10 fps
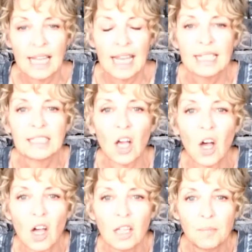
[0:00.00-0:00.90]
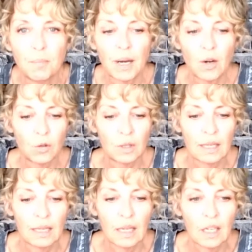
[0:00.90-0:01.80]
It's all about
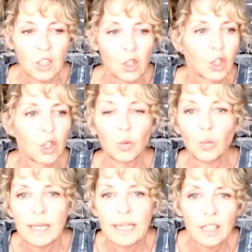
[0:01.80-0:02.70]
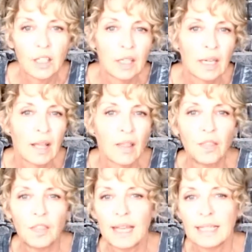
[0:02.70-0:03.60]
your career,
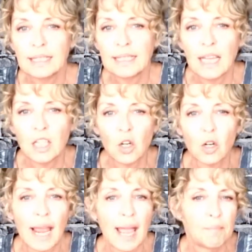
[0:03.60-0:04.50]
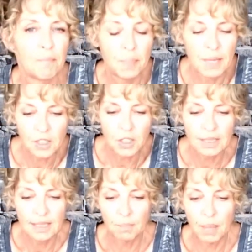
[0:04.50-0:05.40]
things that you're
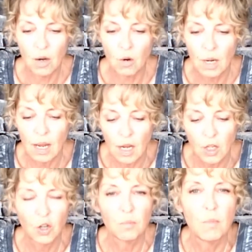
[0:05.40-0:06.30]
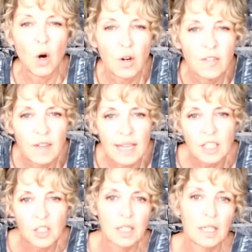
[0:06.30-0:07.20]
ambitious about, your
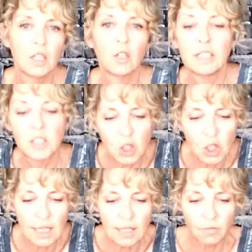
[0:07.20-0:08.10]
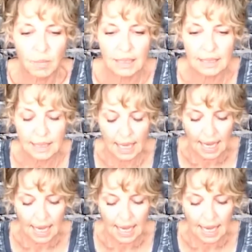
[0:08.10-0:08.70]
motivation, your achievements.